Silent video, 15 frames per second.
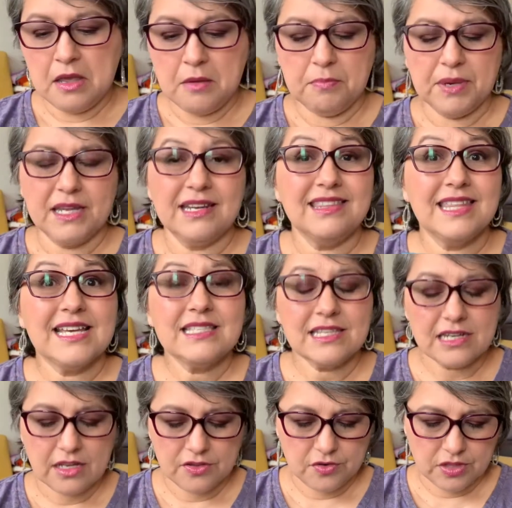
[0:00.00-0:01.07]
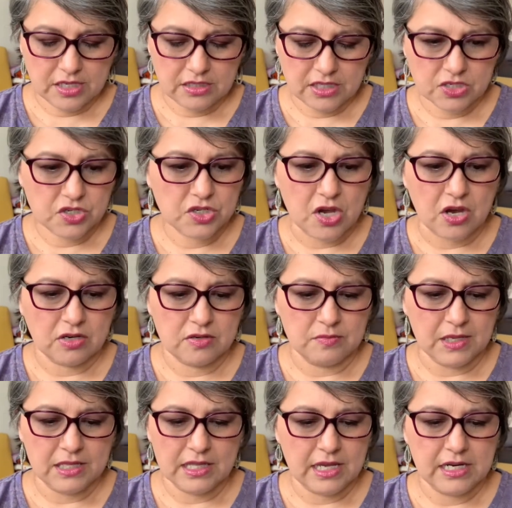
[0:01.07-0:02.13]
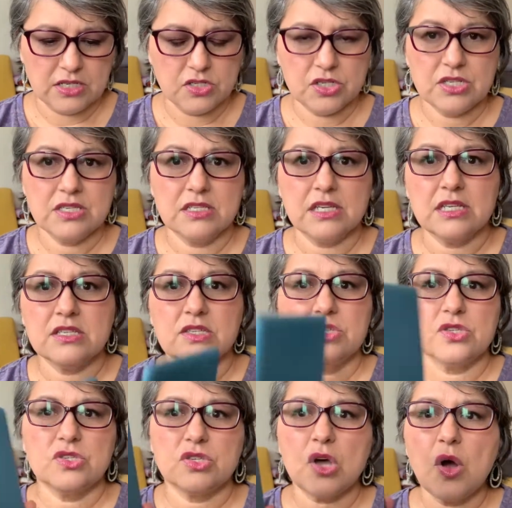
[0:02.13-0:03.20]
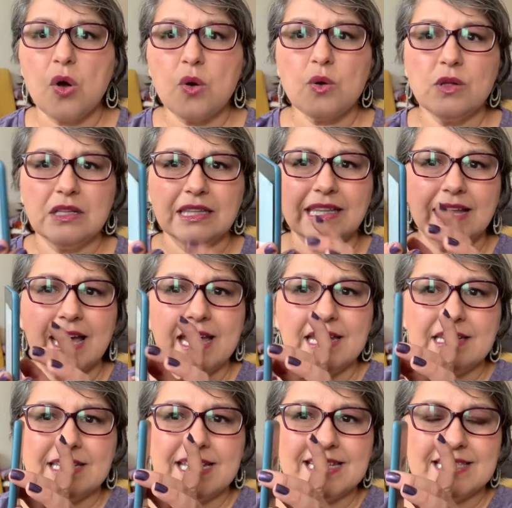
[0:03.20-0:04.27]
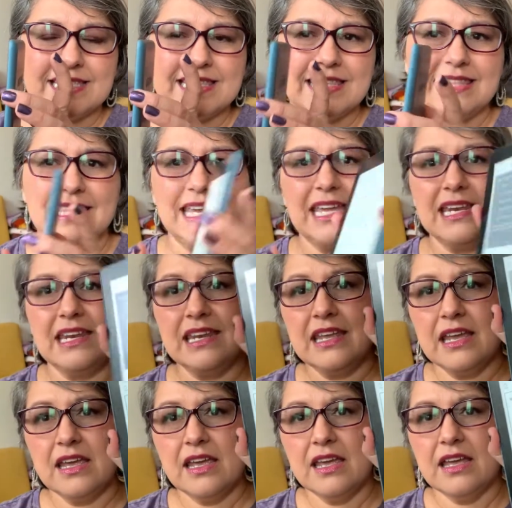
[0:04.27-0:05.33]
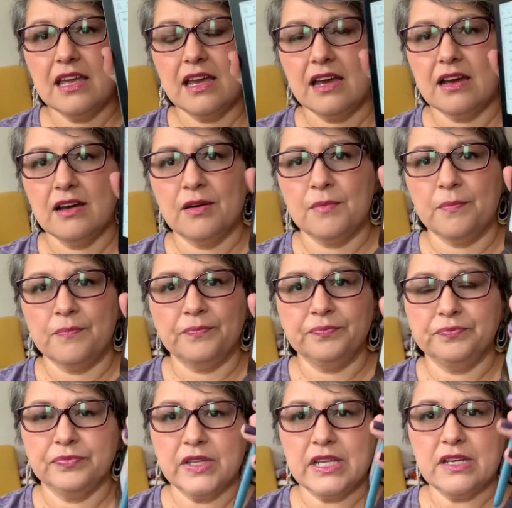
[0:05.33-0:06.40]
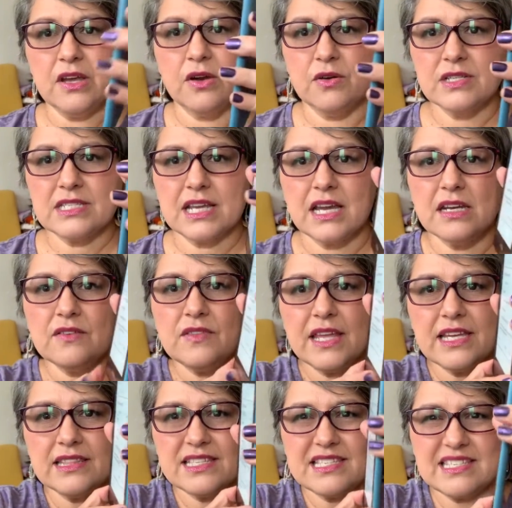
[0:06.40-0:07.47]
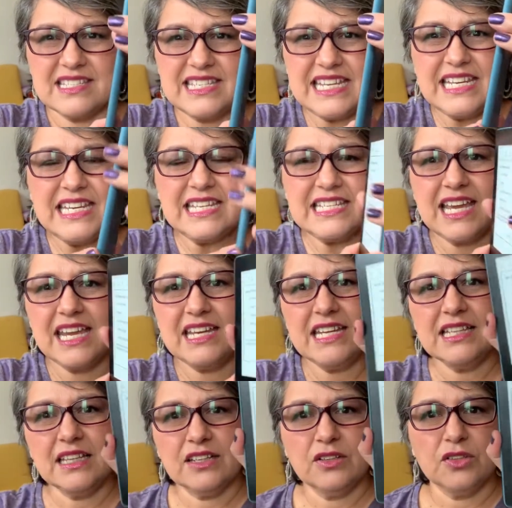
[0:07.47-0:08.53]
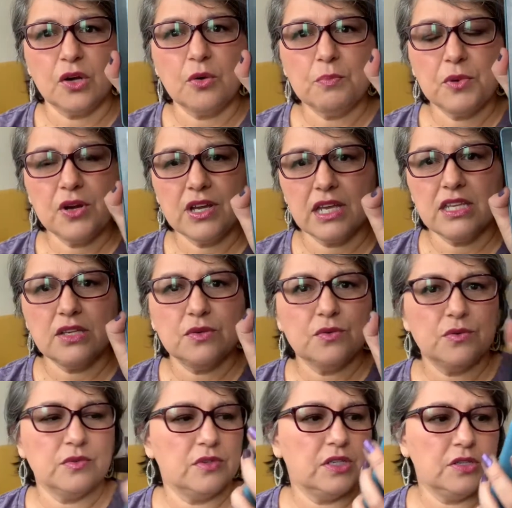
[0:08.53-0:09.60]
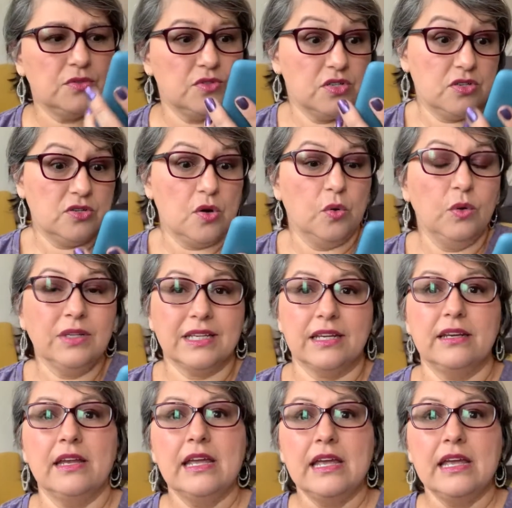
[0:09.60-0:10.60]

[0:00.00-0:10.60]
But that's another thing that shocked me, that it just is so light. It's thin. You know, it's kind of like this teeny tiny little notebook, and you just hold it,